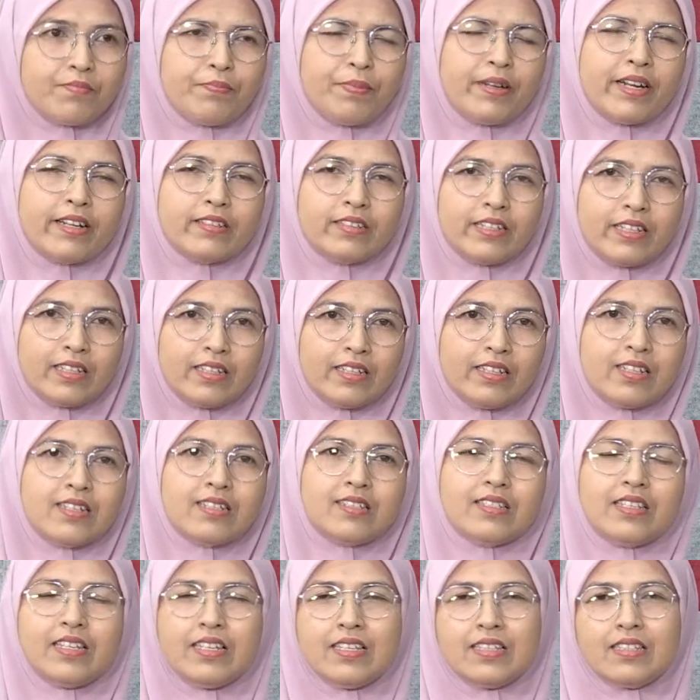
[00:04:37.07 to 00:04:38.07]
Pediatric
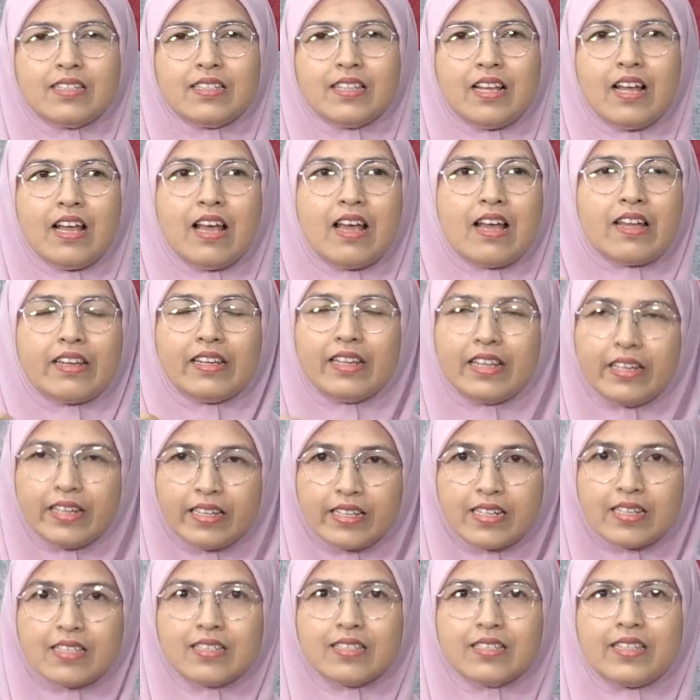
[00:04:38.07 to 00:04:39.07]
nurse is the
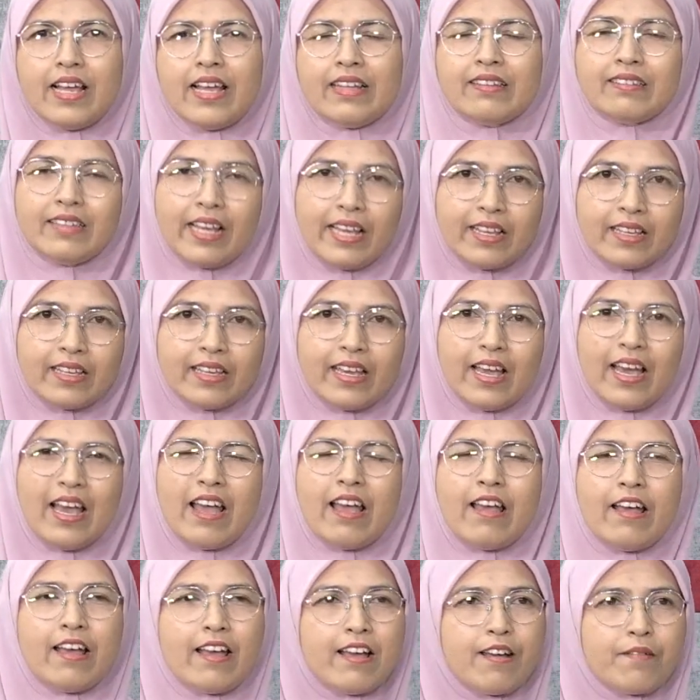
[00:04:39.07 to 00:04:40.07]
nurse that take
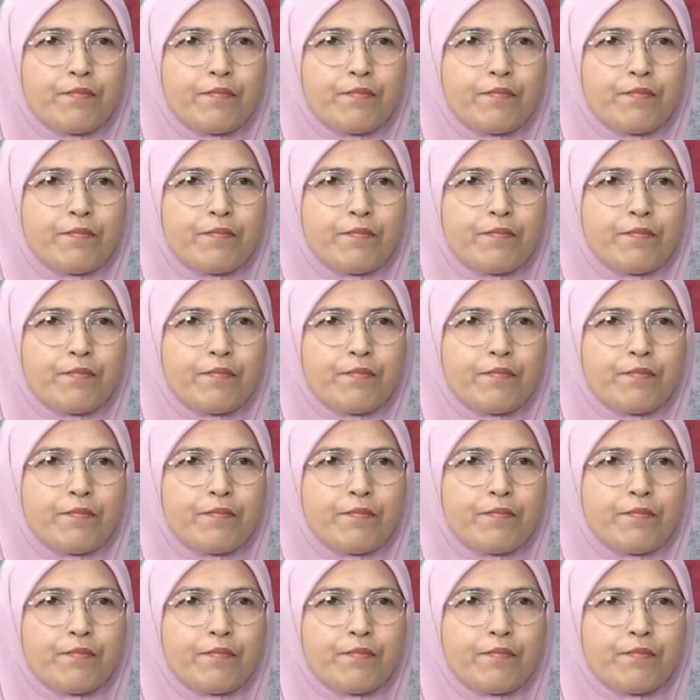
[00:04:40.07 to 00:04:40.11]
care